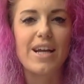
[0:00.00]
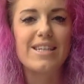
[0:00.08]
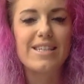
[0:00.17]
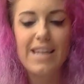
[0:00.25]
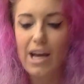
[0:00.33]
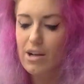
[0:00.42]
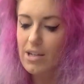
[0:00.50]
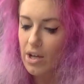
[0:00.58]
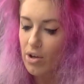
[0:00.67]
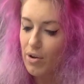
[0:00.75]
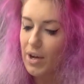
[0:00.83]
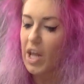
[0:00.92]
I stared
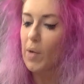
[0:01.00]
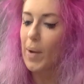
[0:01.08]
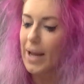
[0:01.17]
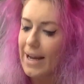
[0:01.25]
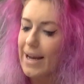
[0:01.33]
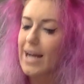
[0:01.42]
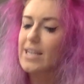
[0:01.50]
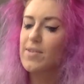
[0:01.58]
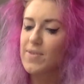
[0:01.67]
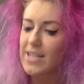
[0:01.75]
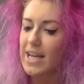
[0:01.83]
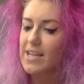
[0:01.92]
at your name and
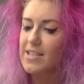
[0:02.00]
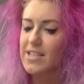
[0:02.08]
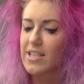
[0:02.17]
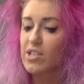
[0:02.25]
inactive status